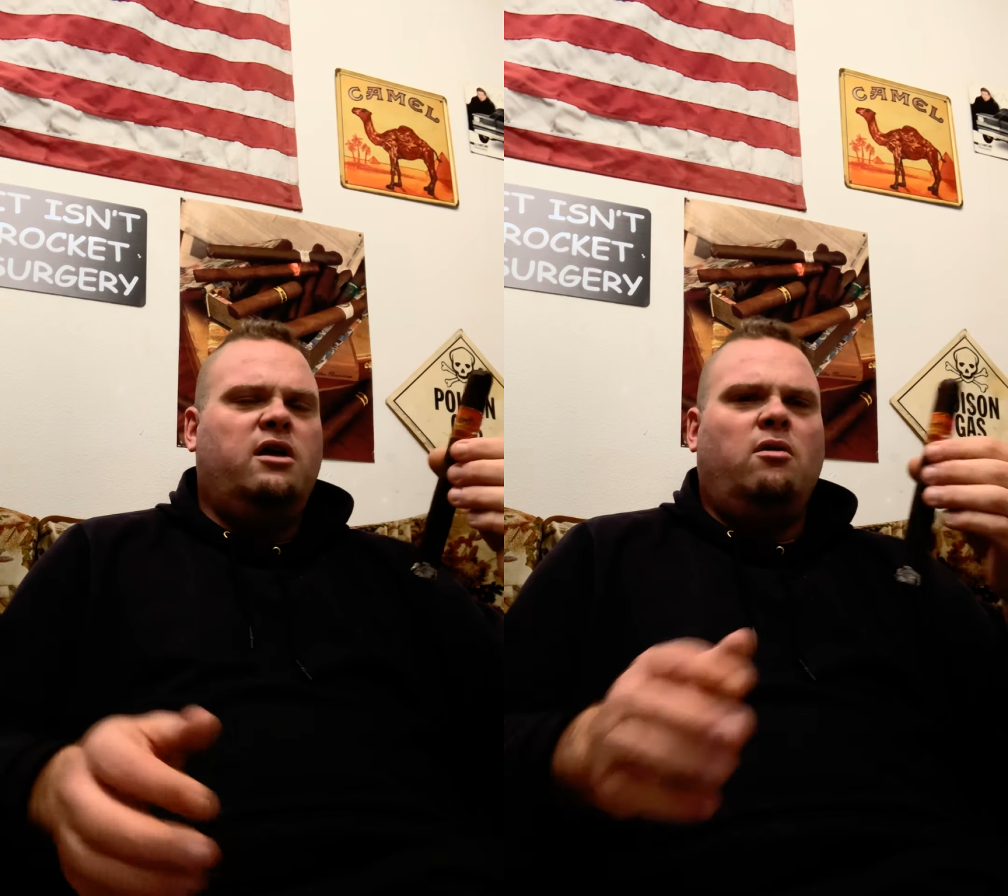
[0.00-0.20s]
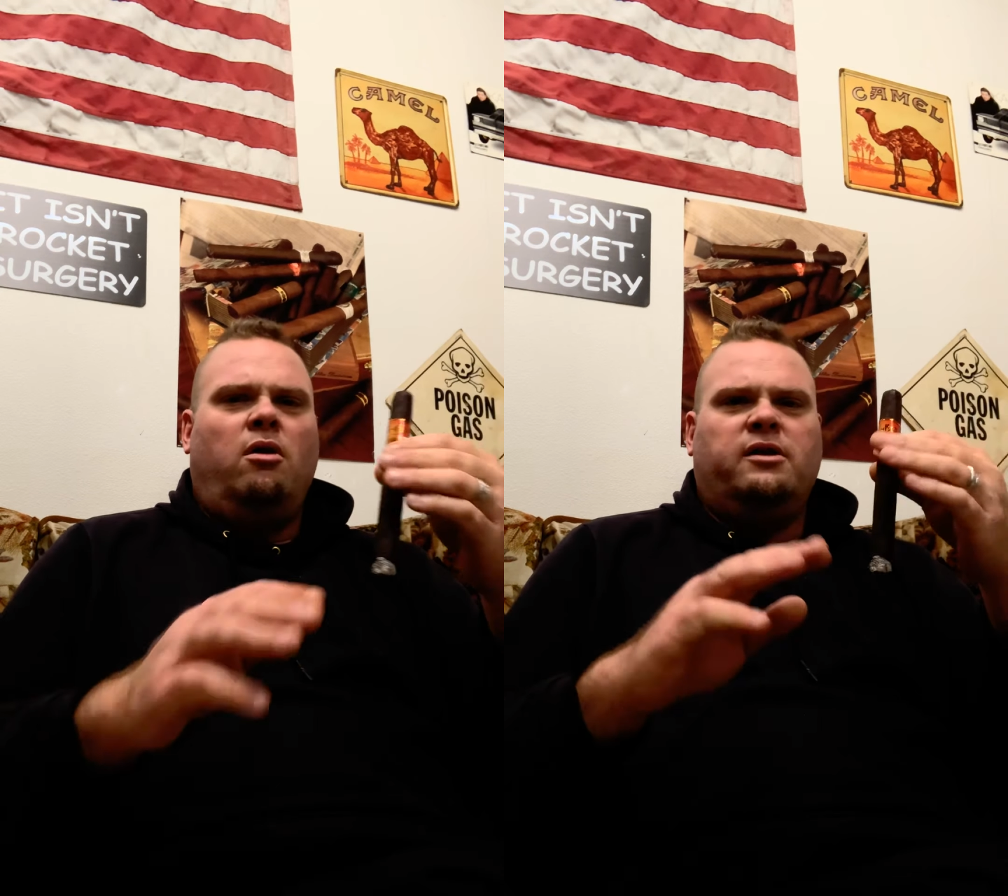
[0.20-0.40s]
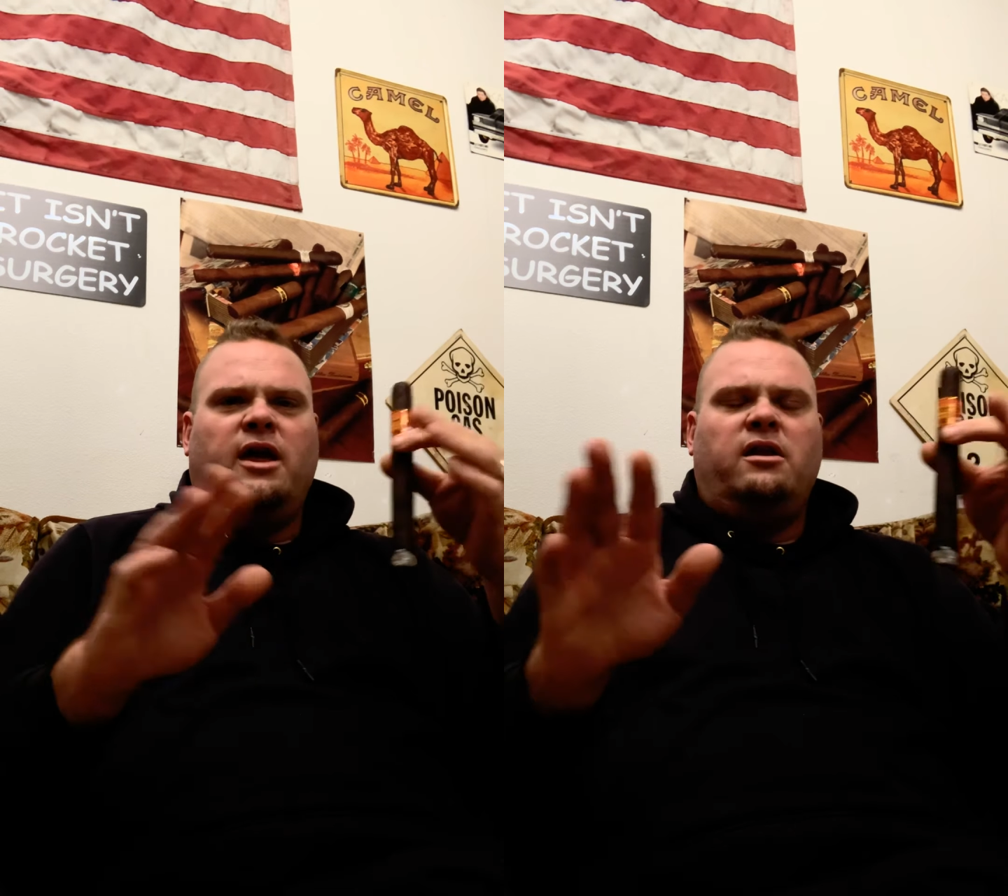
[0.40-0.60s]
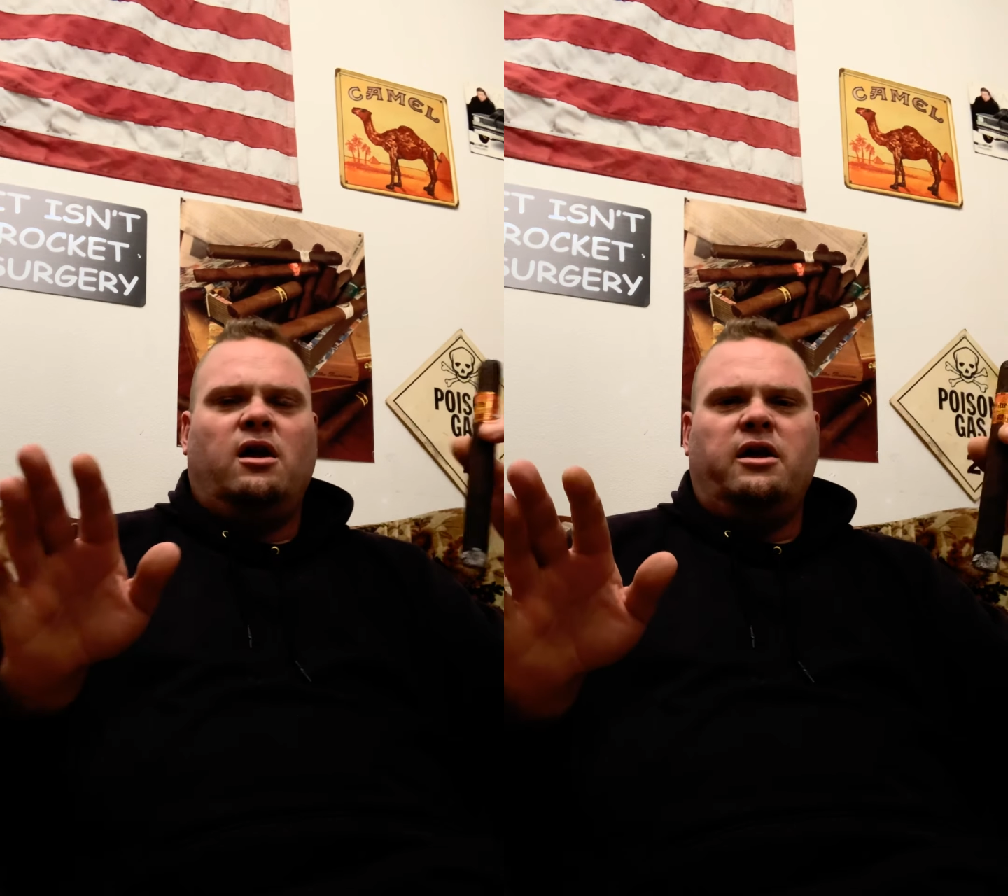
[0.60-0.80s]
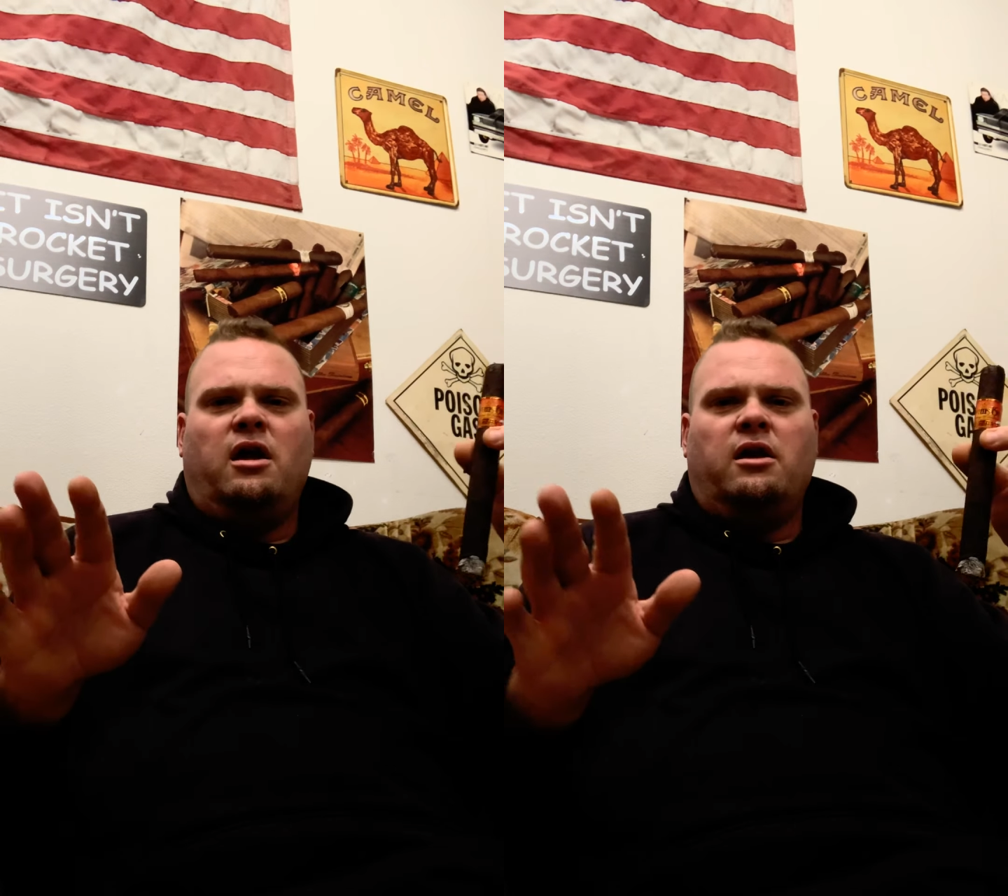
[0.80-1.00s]
can go all day
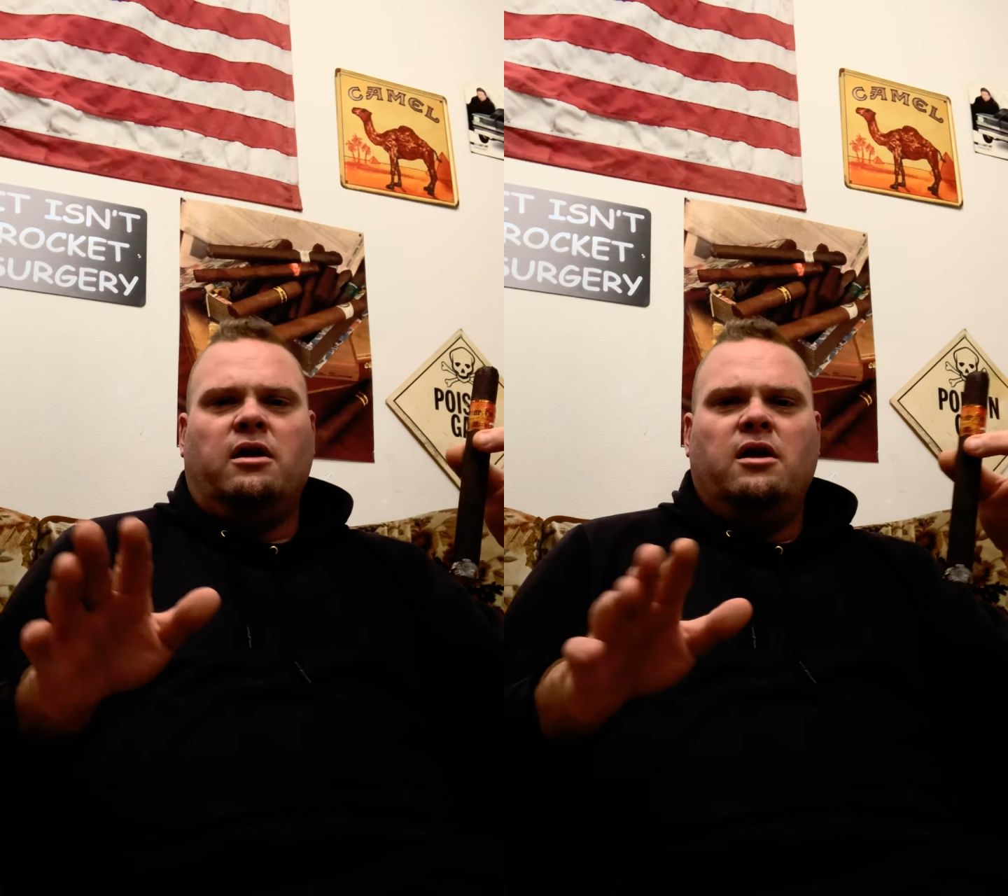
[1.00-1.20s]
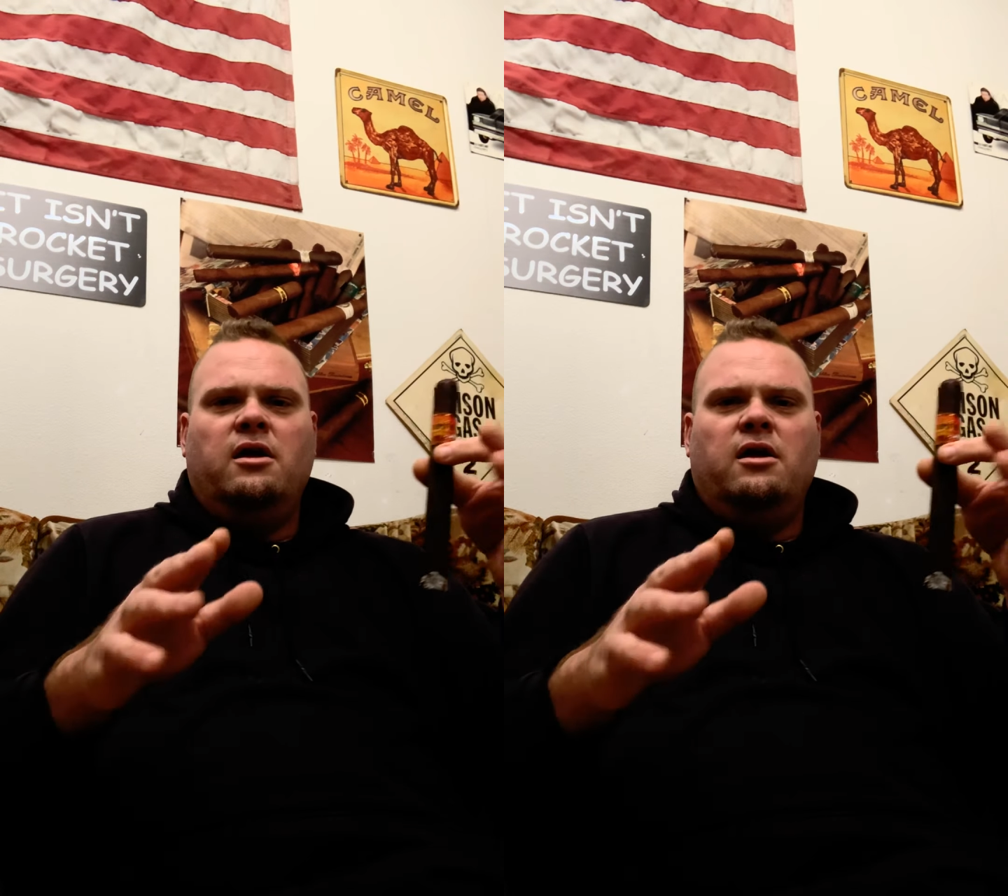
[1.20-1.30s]
not yawning.